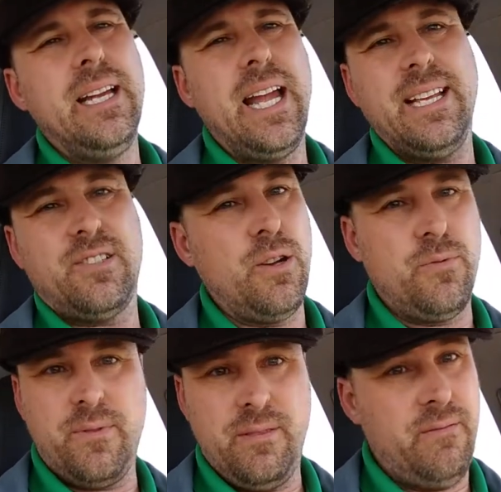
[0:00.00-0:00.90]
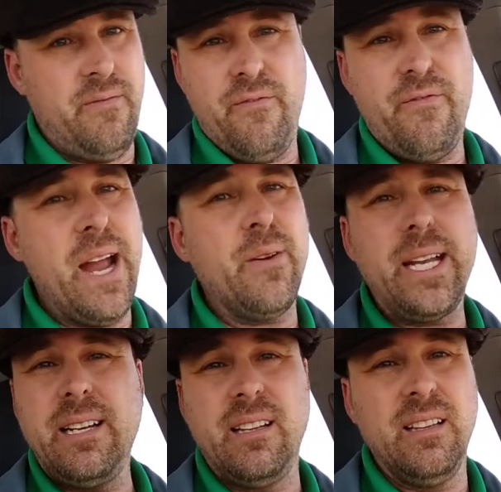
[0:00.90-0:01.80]
It's so
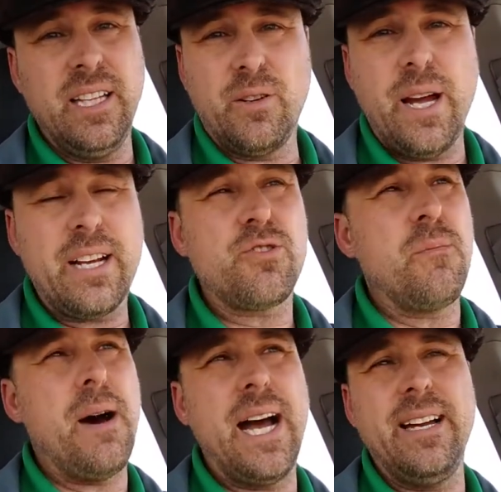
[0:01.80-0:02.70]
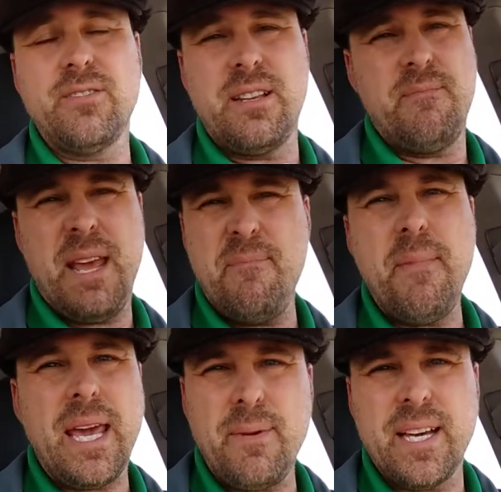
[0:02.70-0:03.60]
very little extra miles, and, and
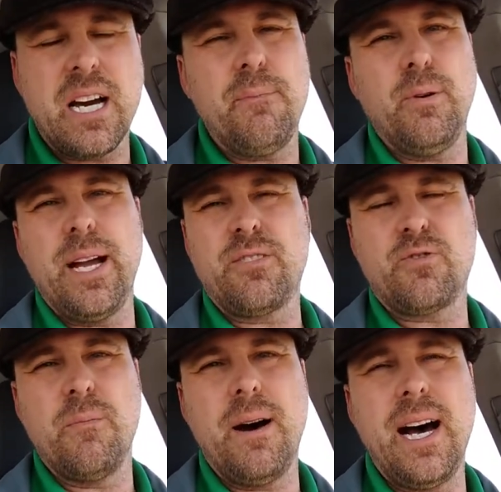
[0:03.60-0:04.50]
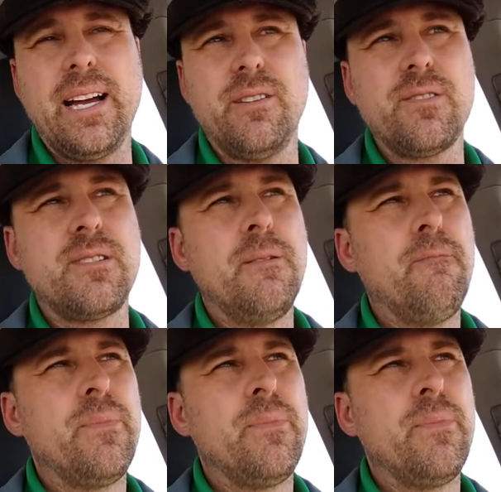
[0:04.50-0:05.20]
maybe a couple extra miles